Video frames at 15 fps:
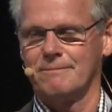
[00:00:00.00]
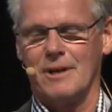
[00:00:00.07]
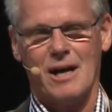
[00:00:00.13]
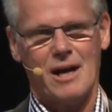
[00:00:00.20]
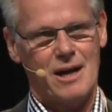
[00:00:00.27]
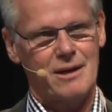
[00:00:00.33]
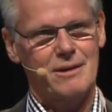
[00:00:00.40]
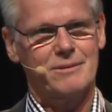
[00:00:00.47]

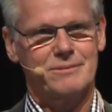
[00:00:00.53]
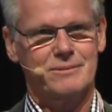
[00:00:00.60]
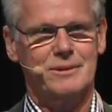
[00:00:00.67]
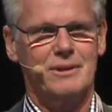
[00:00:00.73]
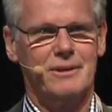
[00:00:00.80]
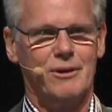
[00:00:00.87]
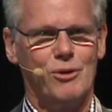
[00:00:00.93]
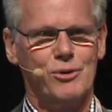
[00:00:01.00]
Uh,
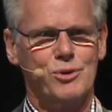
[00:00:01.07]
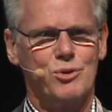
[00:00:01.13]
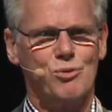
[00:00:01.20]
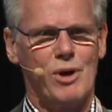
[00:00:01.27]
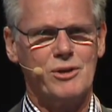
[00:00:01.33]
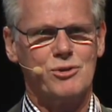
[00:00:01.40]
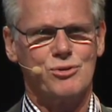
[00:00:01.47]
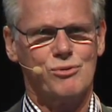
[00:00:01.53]
are you
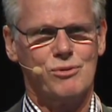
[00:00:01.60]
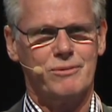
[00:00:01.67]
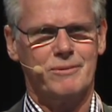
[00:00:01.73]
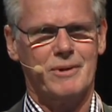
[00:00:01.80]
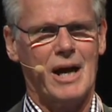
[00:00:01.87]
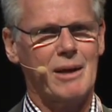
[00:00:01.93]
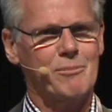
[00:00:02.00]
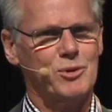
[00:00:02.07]
quite sure?
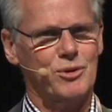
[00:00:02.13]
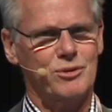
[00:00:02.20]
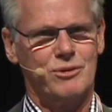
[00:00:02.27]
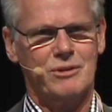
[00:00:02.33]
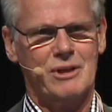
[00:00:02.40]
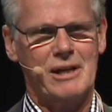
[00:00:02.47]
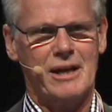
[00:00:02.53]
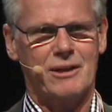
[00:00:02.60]
I'm not
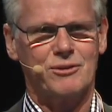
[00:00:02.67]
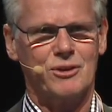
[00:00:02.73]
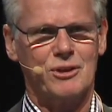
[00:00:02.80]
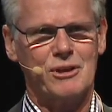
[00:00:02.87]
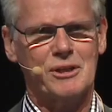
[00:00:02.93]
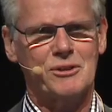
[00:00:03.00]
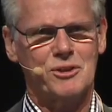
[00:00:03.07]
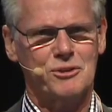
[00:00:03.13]
an
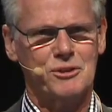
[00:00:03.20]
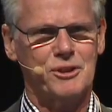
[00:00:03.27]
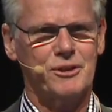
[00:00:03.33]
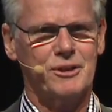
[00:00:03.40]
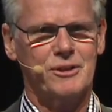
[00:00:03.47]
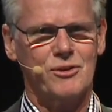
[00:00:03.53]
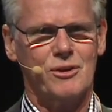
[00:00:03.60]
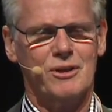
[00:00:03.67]
electrical
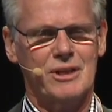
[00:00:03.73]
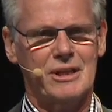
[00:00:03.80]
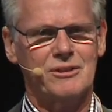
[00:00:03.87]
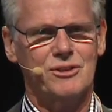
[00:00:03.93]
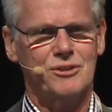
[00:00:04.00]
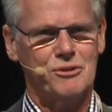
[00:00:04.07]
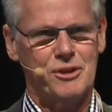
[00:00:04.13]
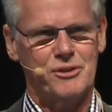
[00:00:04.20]
engineering
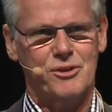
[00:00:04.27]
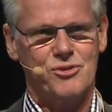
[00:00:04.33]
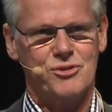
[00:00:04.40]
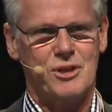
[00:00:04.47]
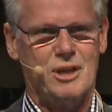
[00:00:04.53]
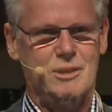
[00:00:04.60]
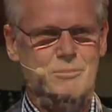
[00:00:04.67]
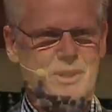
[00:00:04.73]
engineer, he
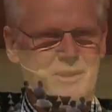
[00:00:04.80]
said,